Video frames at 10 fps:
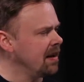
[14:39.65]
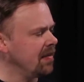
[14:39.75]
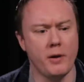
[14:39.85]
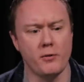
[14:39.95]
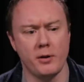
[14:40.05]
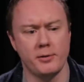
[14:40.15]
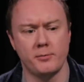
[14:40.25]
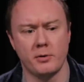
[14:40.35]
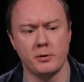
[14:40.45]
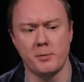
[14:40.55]
Well, no, well I've,
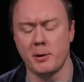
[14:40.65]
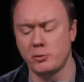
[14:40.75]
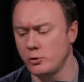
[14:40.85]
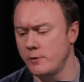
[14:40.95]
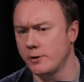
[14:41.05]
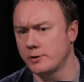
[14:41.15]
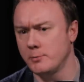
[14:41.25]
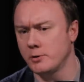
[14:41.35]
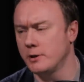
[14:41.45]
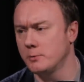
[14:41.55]
I've, i mean, I'm sure you've got the
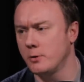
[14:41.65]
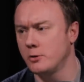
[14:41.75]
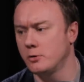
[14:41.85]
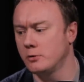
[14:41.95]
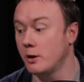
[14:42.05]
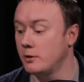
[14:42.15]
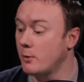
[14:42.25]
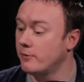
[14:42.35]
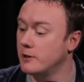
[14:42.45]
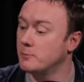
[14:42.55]
same sort of thing as well because you're no,
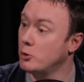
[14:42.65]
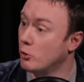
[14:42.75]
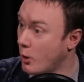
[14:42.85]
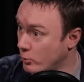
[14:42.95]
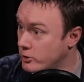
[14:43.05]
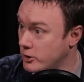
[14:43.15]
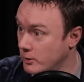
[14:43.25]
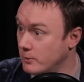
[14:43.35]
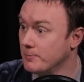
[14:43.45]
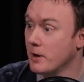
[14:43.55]
no, offense, but you're old
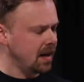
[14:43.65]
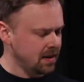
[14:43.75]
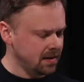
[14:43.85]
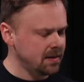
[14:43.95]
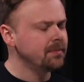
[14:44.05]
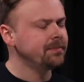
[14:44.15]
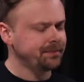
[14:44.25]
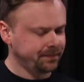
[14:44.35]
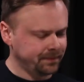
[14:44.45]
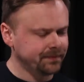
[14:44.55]
too, yes. uh,